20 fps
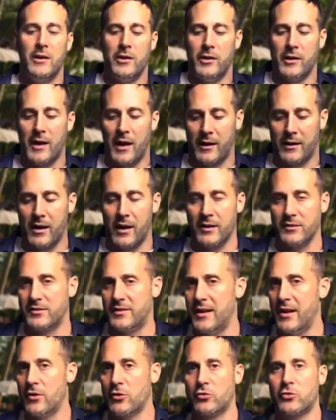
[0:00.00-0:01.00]
you got
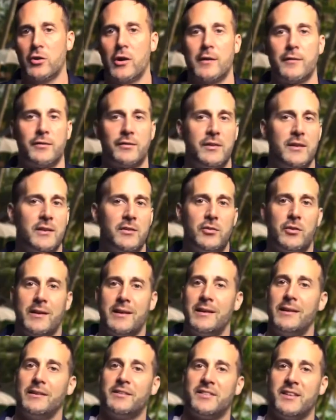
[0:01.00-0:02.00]
concierge services, you
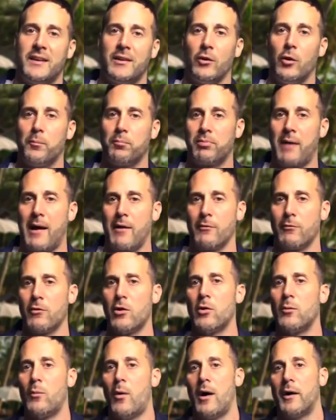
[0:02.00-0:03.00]
can sit in a little private
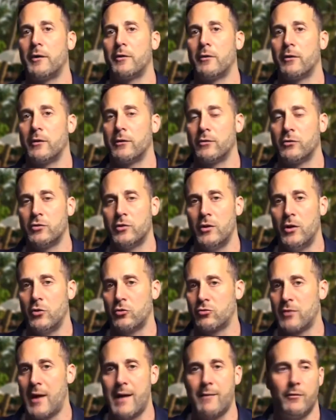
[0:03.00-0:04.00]
room while you're, you know,
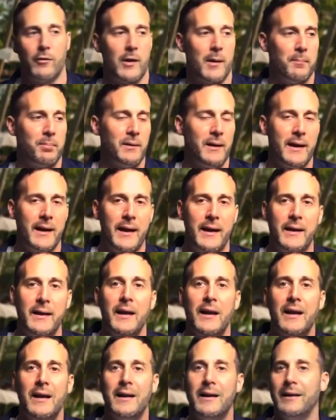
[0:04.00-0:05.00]
traveling on a
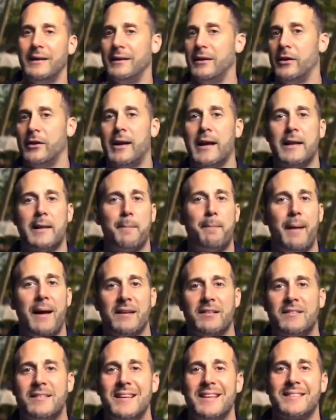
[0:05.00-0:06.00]
plane, you get the
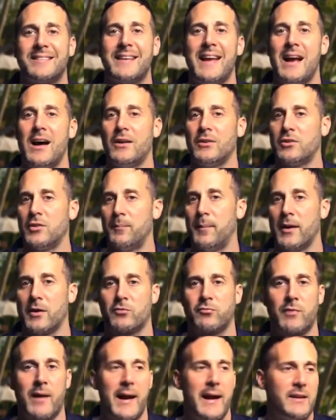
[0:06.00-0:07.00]
best discounts, the
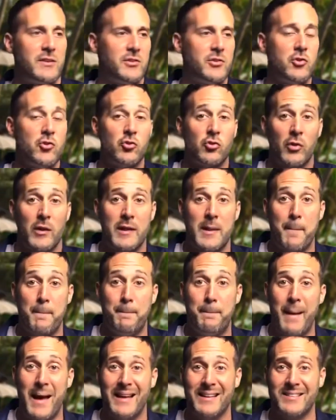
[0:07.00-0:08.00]
best rates, usually the
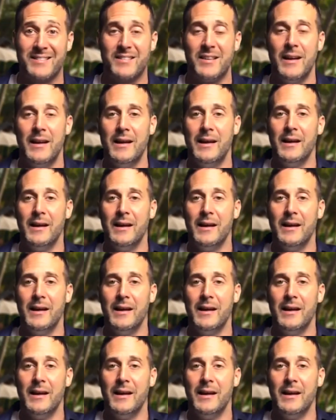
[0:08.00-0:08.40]
best